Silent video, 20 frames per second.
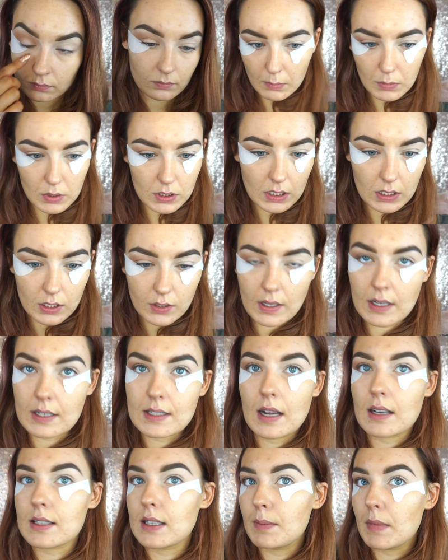I'm just going to do the
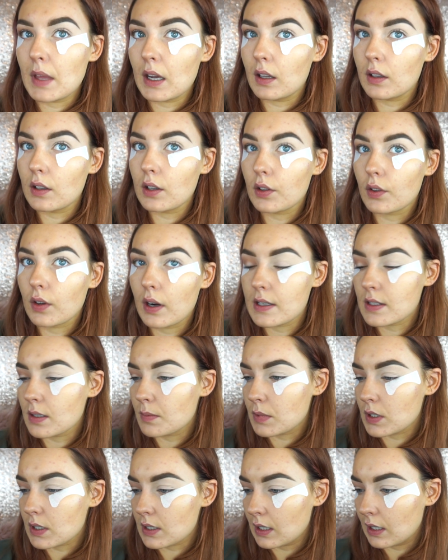exact same thing on the other eye. So
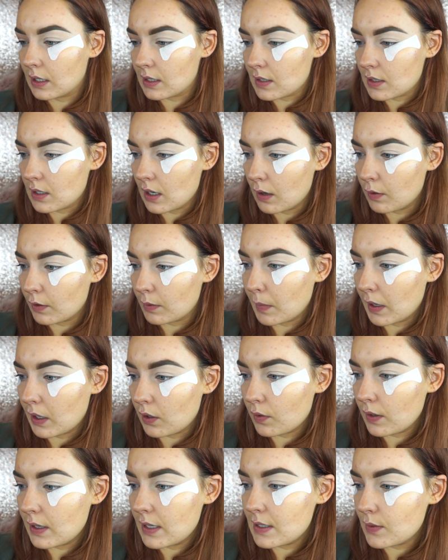I'm just going to start with my
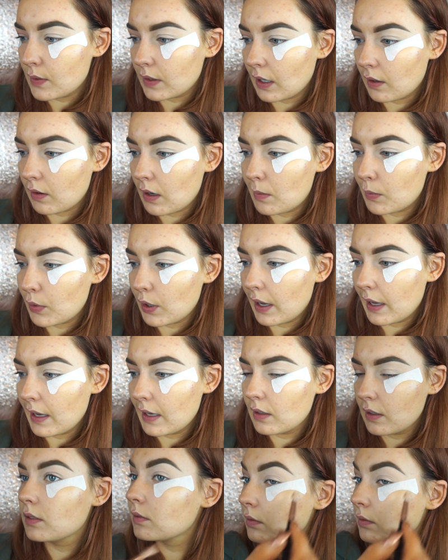crease with the Creme Brûlée.